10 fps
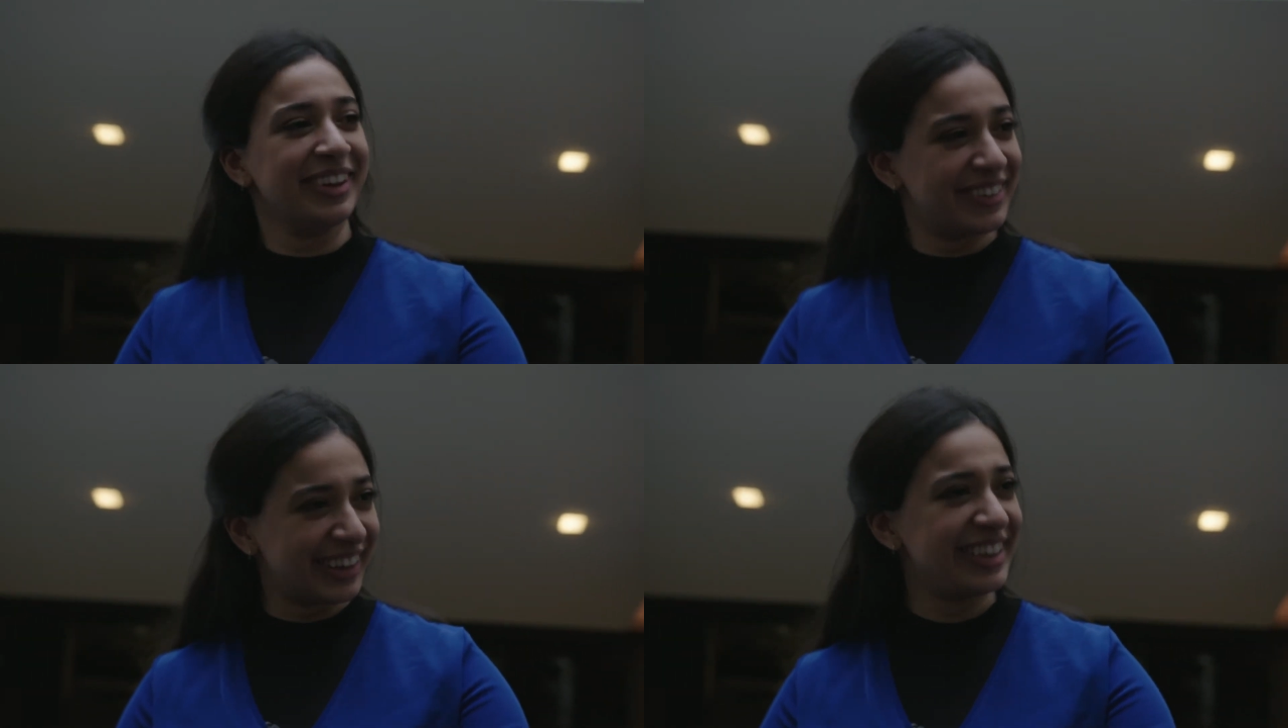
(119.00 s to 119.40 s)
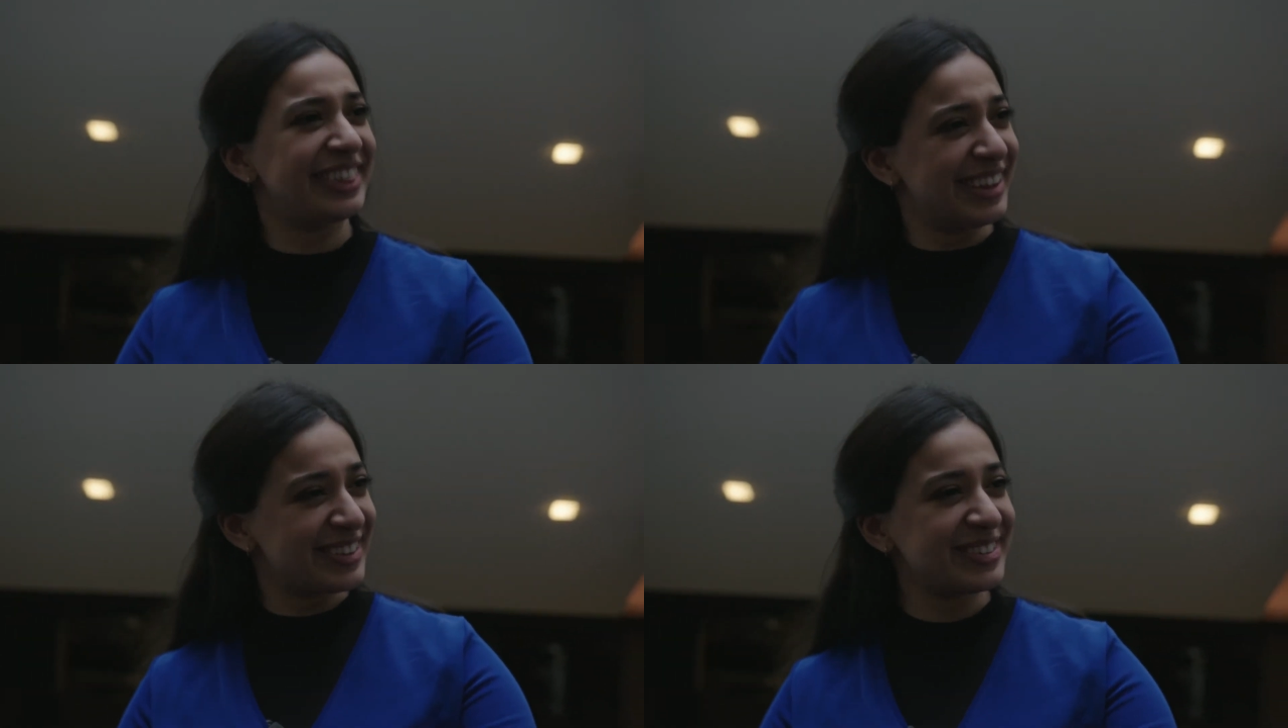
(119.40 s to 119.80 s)
Okay,
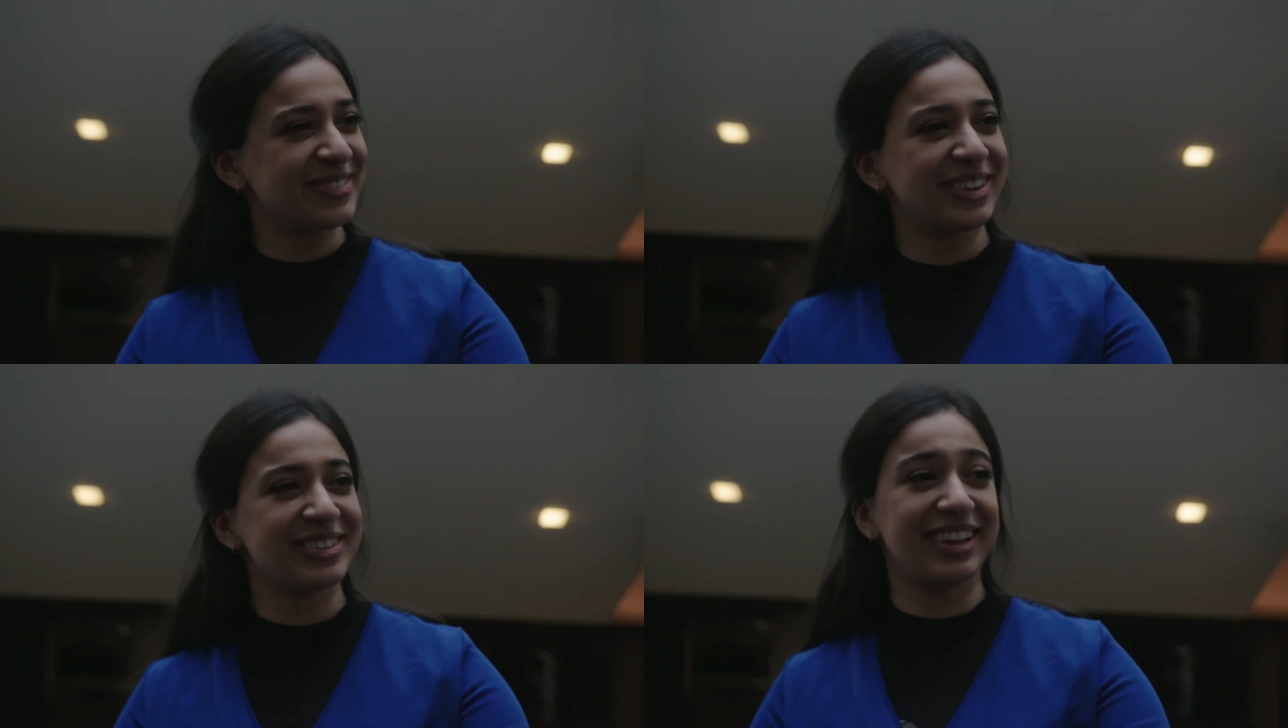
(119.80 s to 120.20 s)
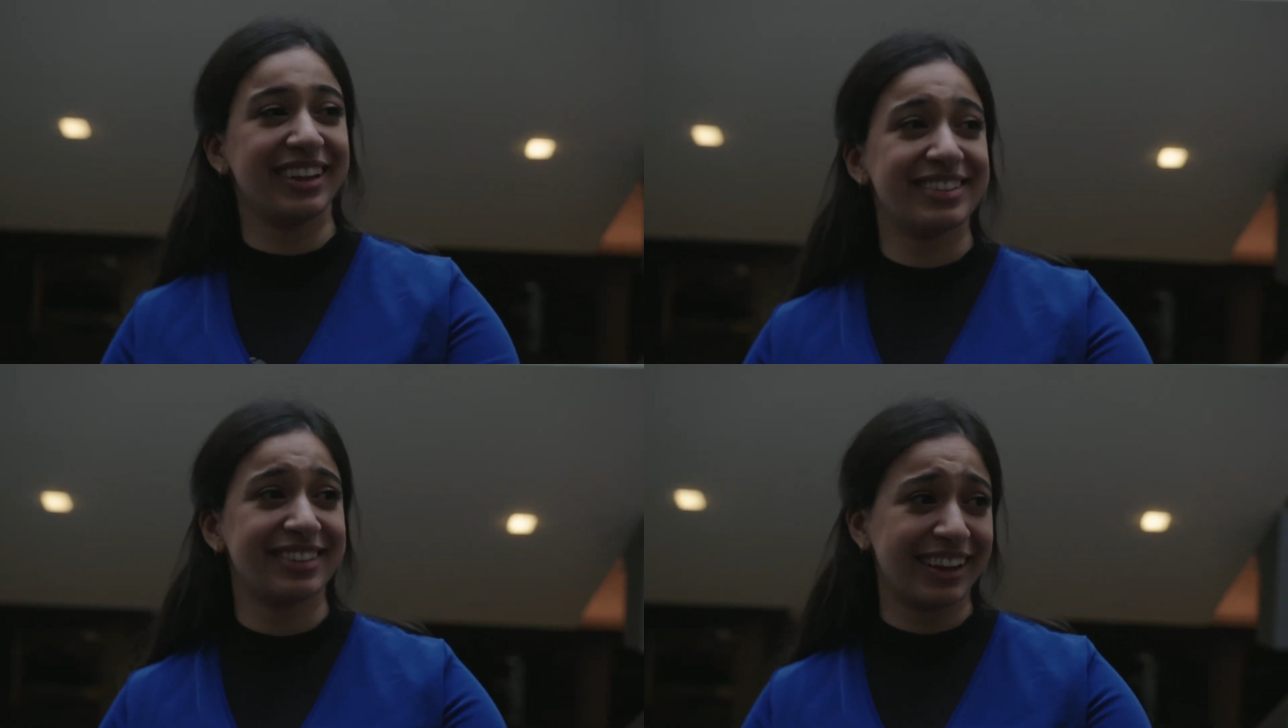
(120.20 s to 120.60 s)
thank you so much,
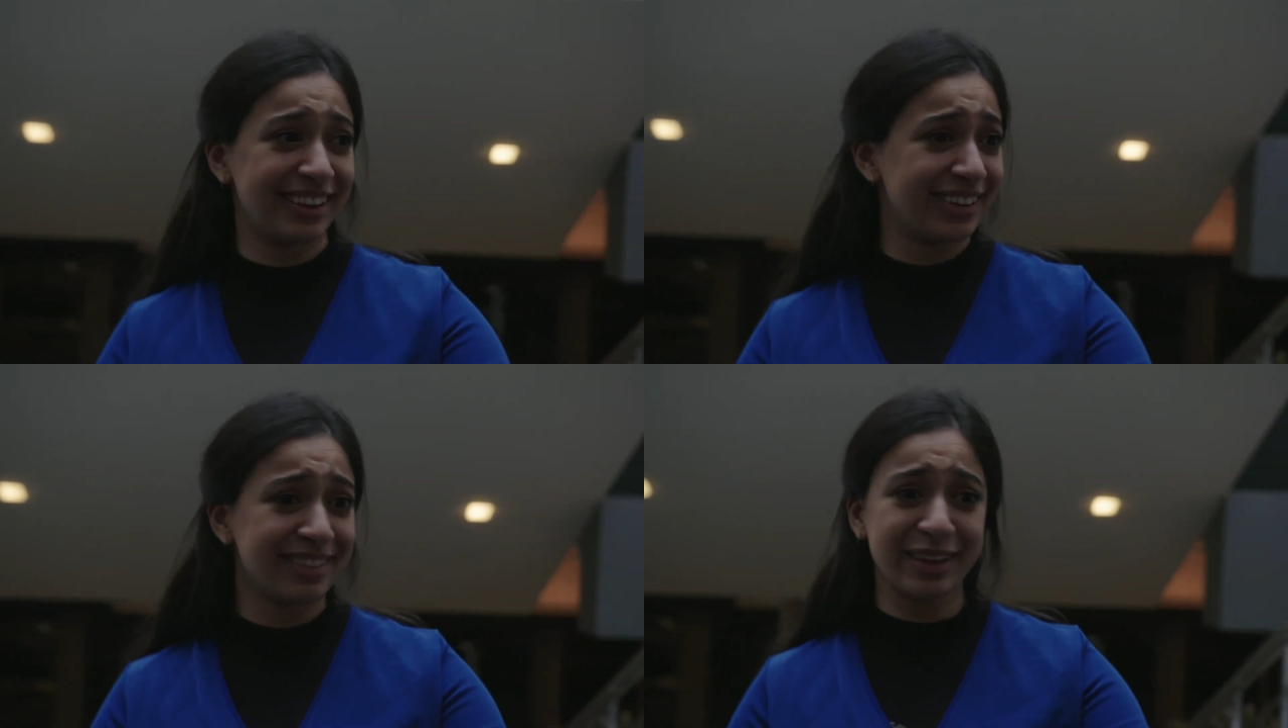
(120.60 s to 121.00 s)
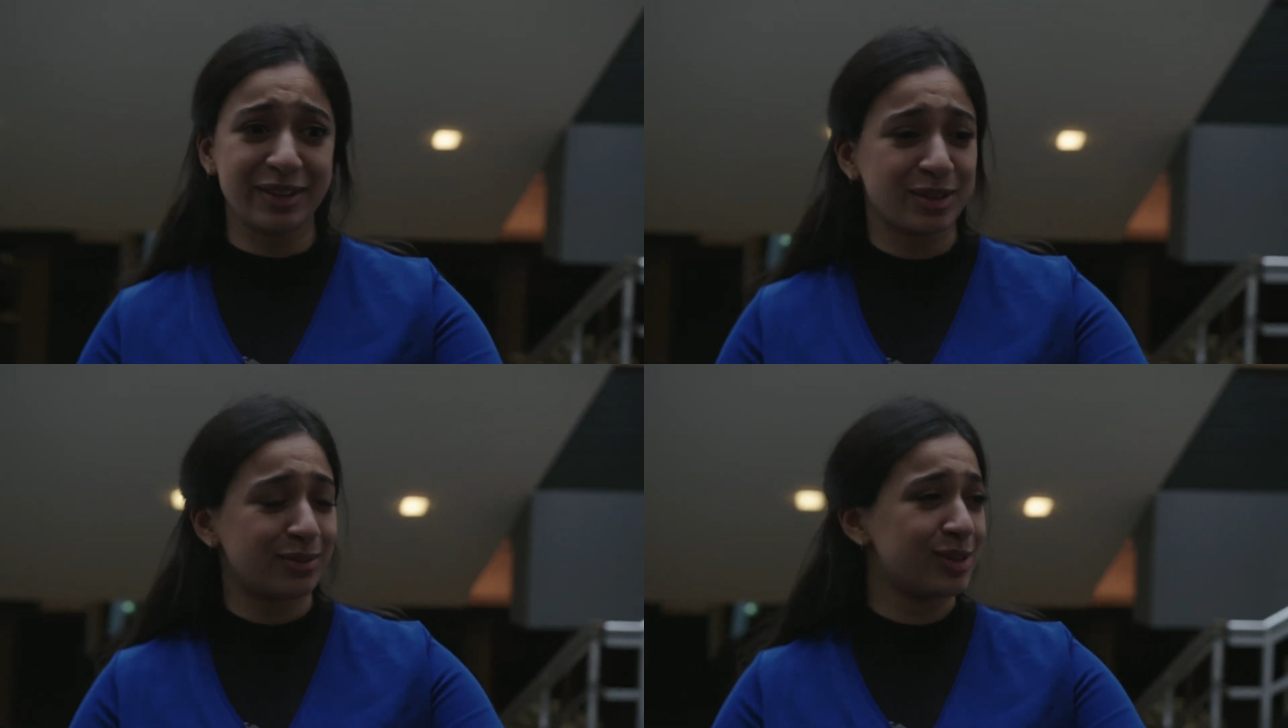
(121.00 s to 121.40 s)
Dennis. And thank
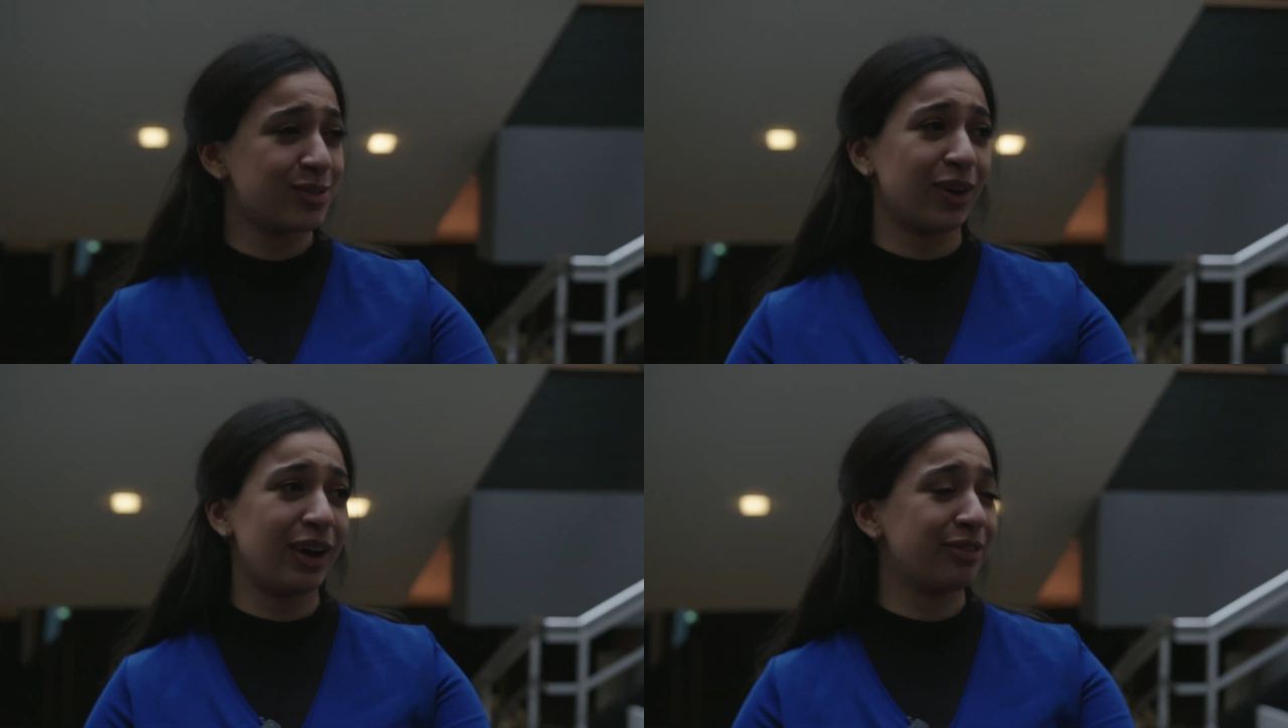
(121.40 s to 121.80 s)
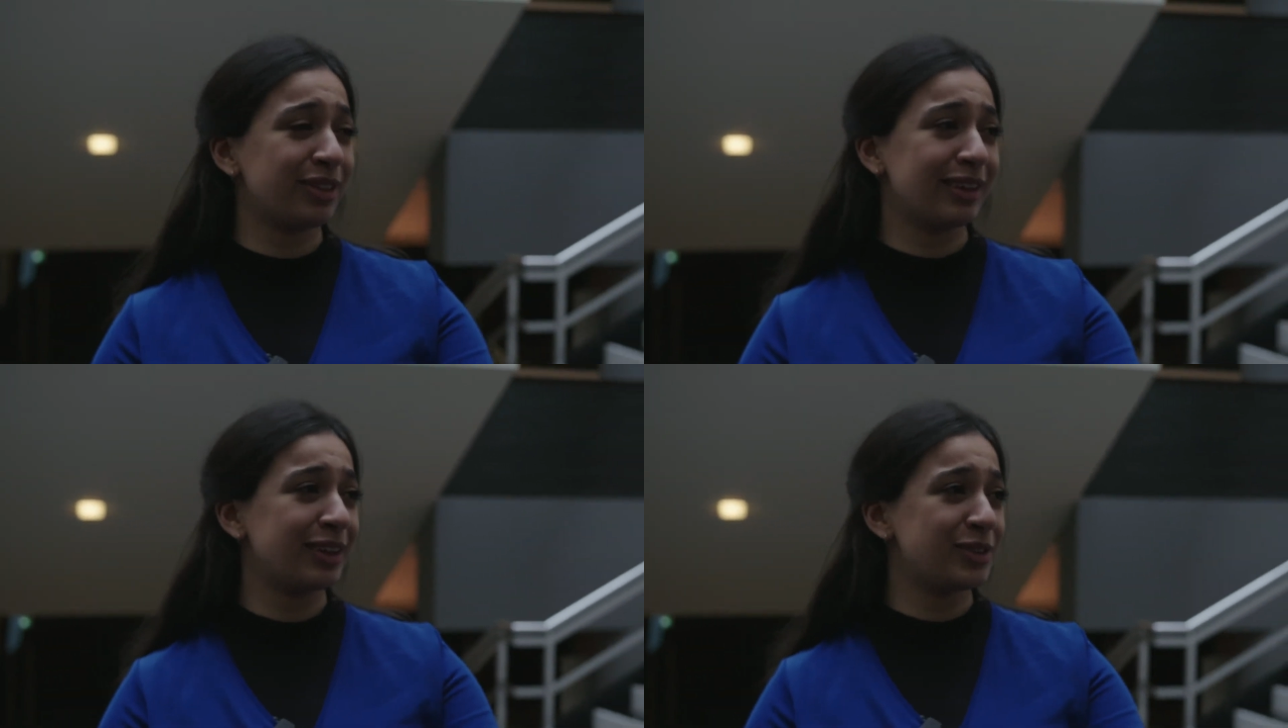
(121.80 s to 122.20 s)
you so much for
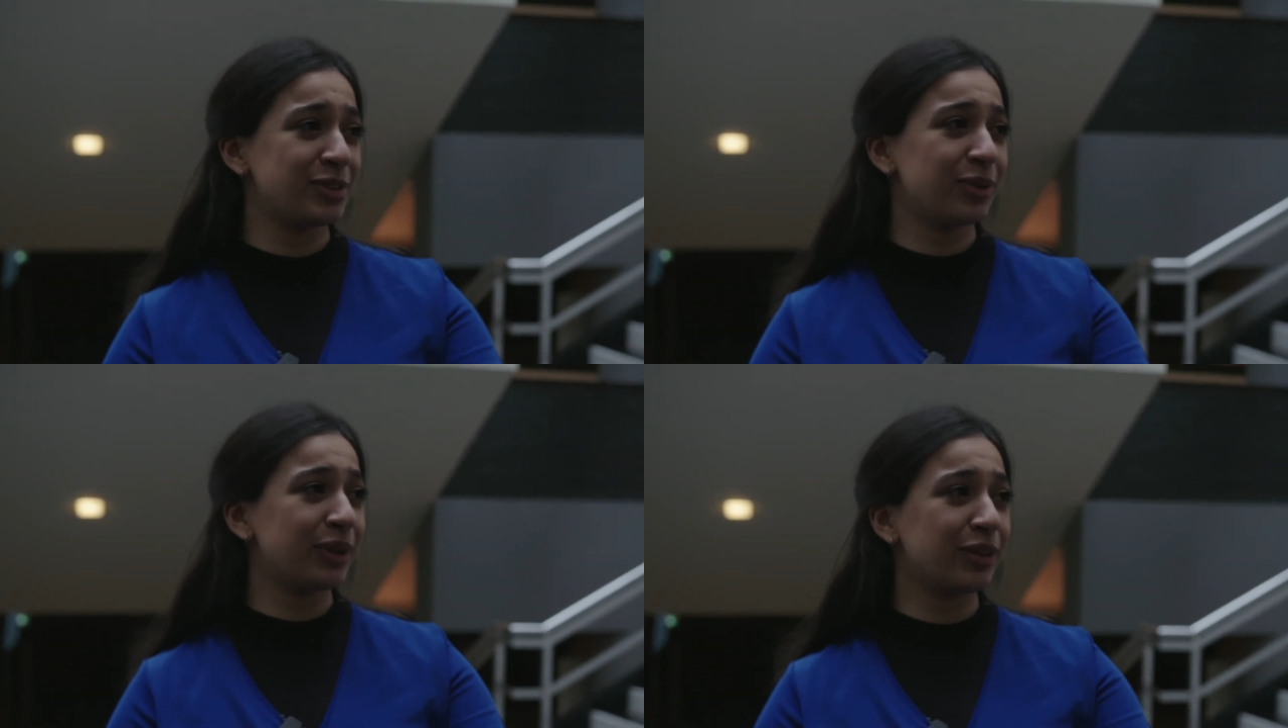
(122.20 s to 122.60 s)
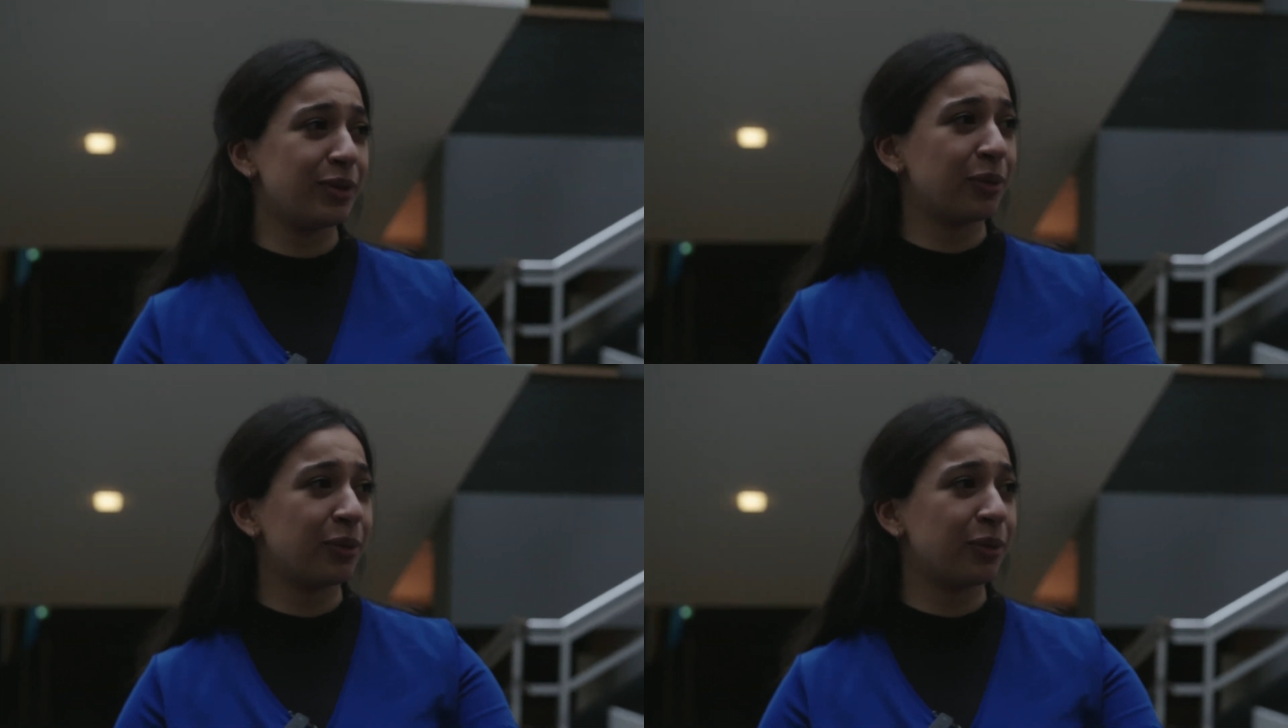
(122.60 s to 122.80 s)
everything that you're doing in your